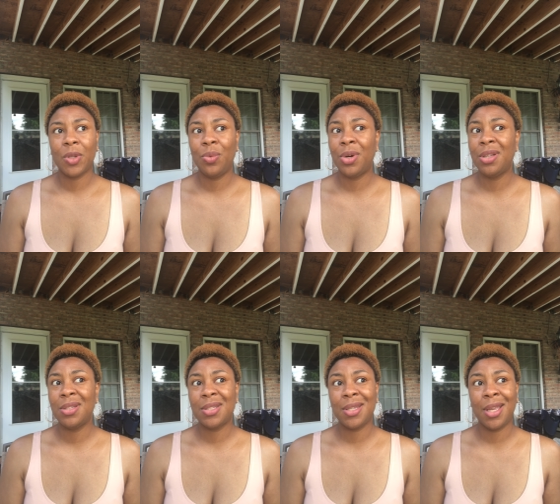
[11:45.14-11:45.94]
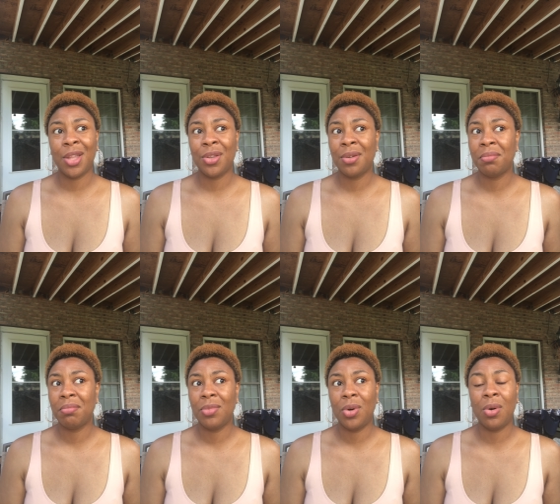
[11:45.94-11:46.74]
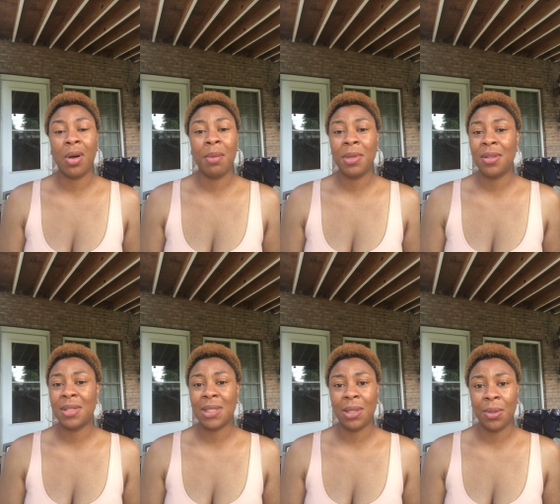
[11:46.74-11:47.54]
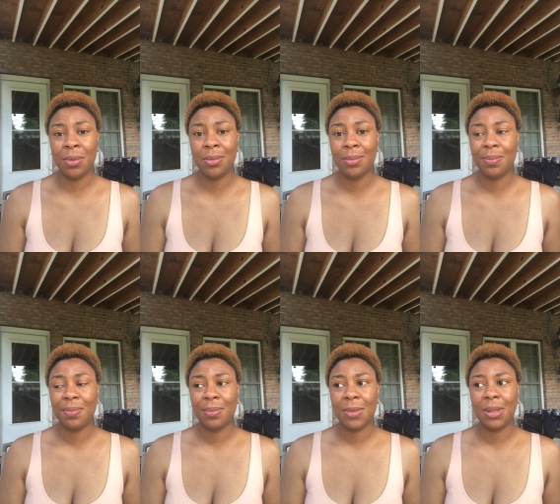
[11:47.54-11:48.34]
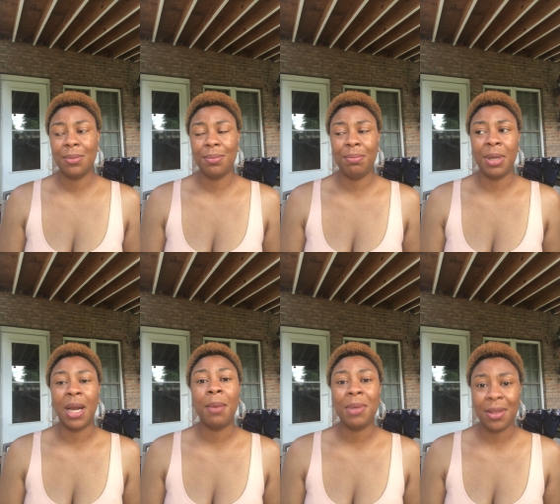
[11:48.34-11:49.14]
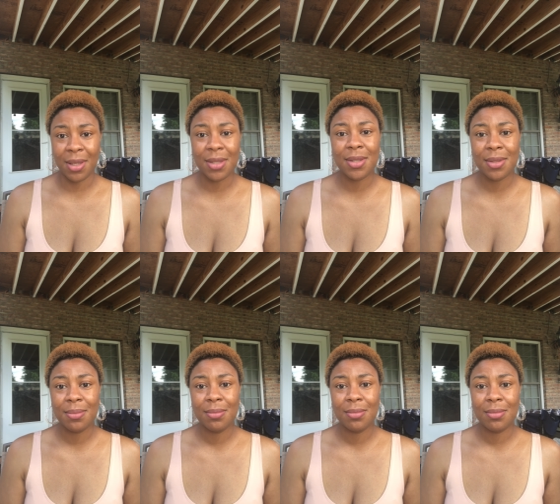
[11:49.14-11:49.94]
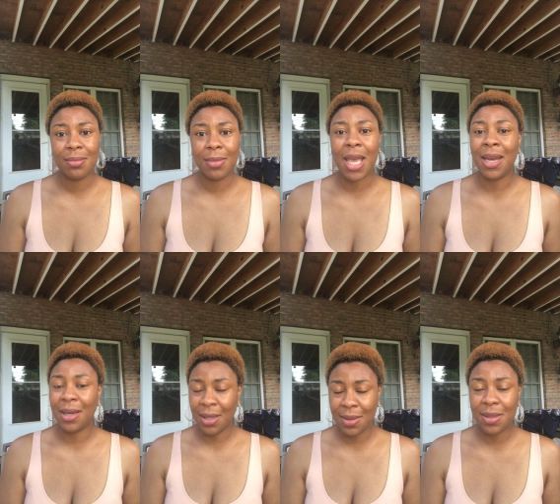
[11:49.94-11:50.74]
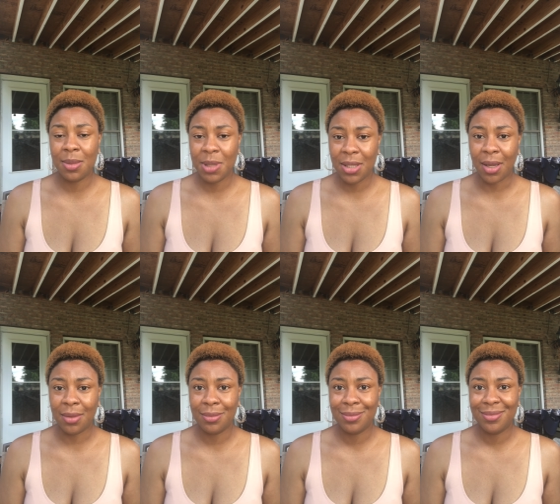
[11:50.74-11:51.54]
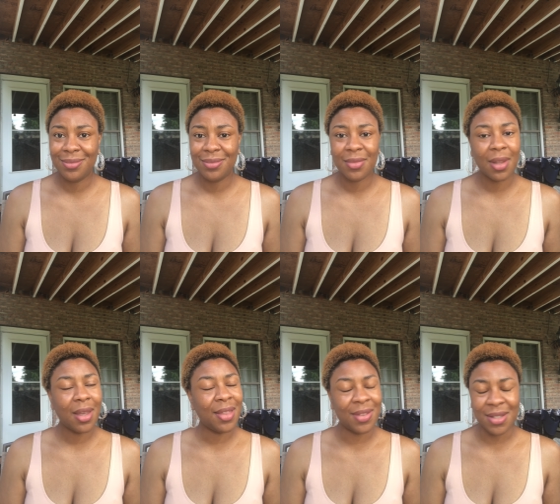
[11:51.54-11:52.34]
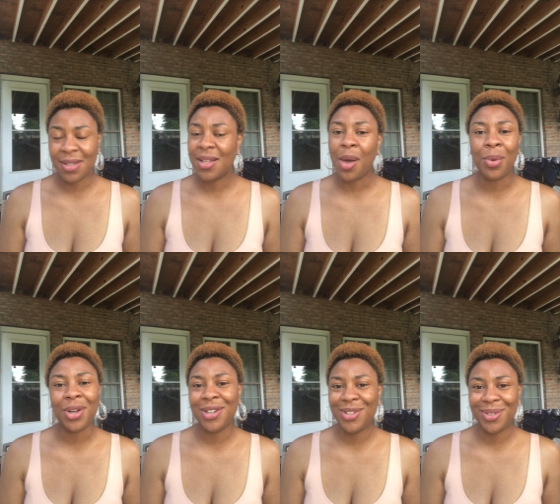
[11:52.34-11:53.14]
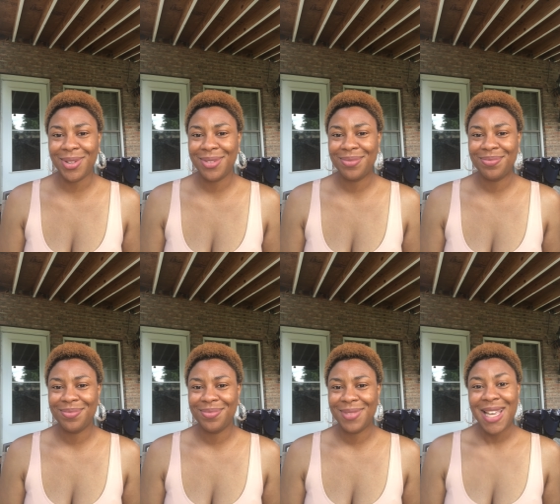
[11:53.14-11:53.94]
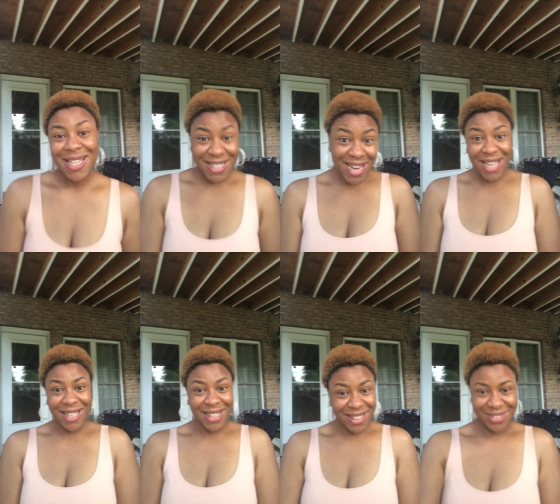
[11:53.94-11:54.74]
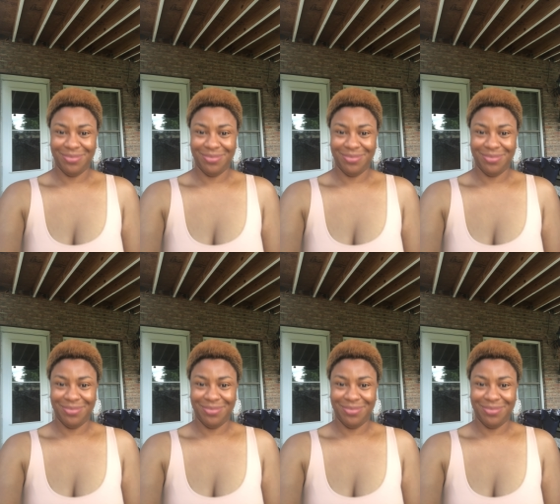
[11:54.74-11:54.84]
we're in this together or I'm in this alone, but I'm in this and it needs to be done. And this is how we're going to do it. Thank you.